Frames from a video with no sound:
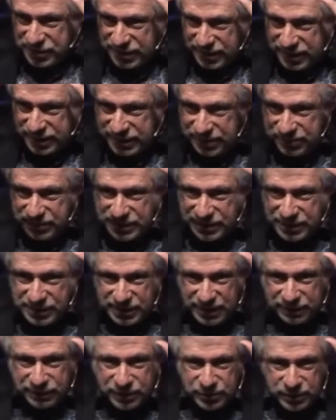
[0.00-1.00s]
like he was a
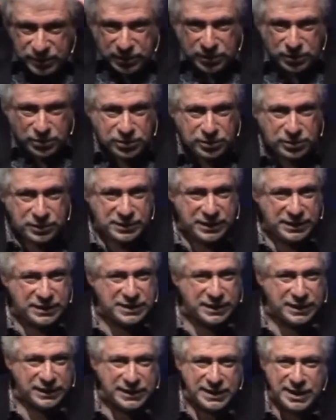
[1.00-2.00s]
devil with horns and he's
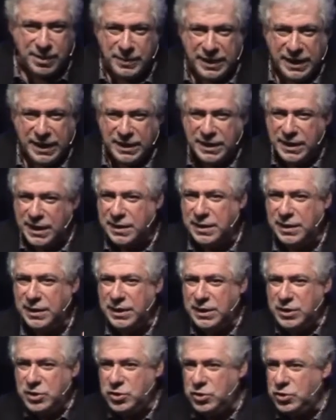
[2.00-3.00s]
going to come out and
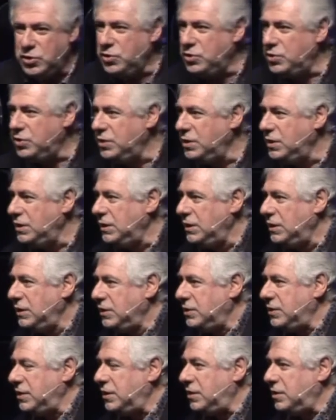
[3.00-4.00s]
unleash
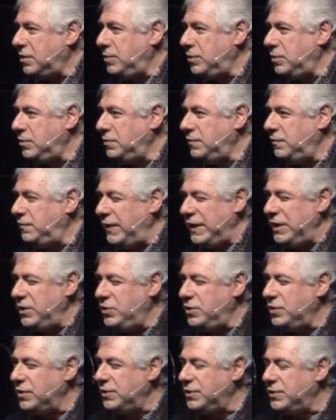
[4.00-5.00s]
terrible
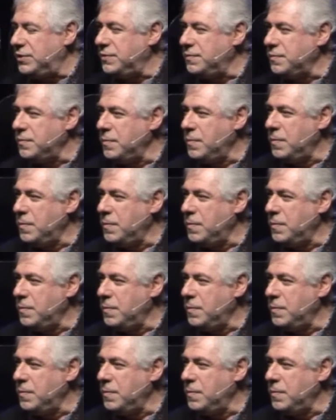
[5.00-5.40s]
vengeance.